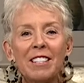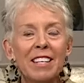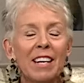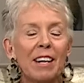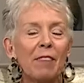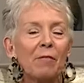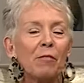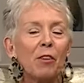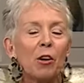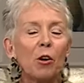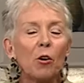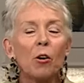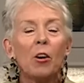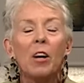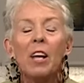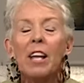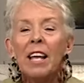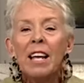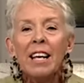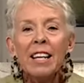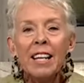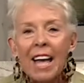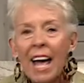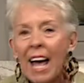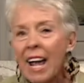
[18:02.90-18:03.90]
And if you're
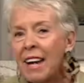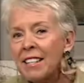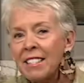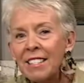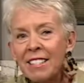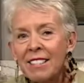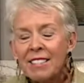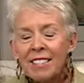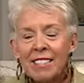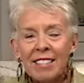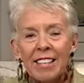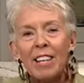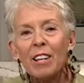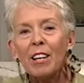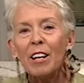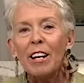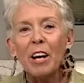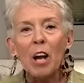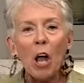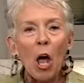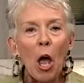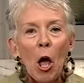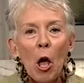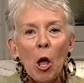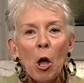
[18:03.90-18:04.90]
kind of still at
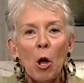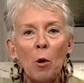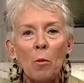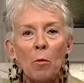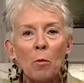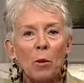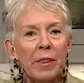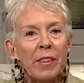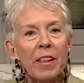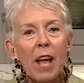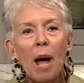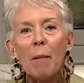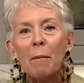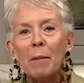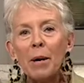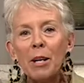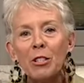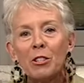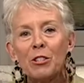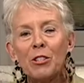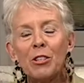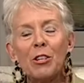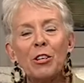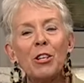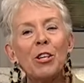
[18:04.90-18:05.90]
home with not much
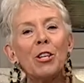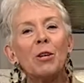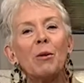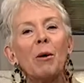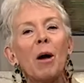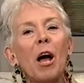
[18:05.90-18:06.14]
to do,